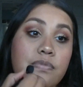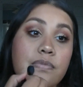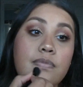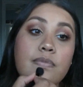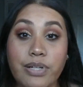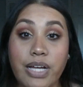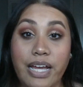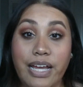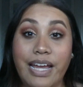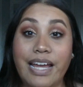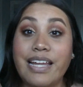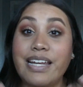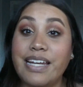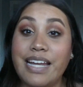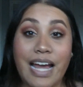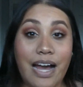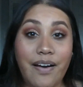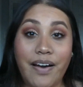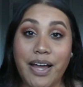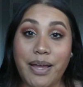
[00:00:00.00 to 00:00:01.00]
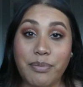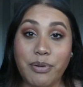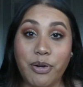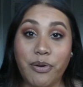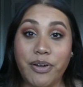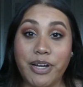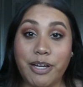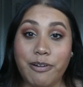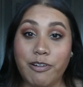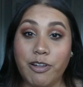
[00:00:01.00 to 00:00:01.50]
Okay, and now I'm
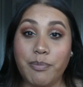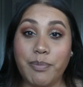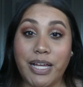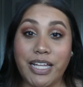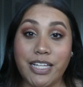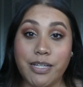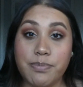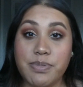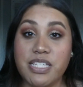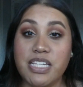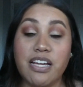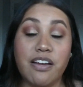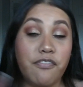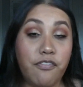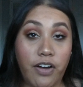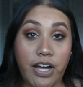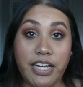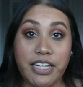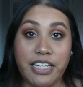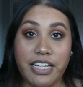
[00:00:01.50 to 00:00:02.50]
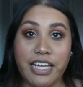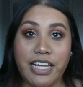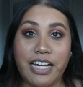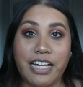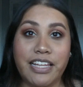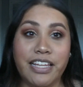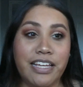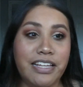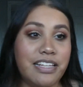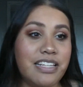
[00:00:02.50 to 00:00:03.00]
going in with my lipstick finally, and I
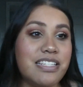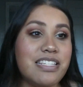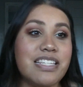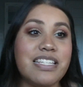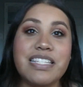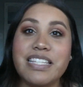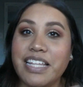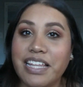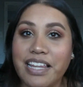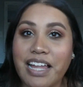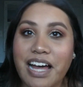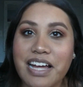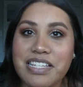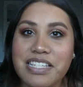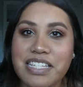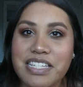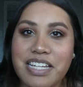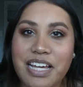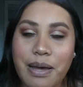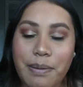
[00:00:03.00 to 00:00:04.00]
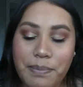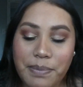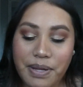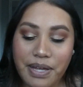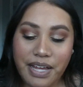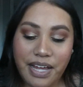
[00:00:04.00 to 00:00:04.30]
think this is the last step.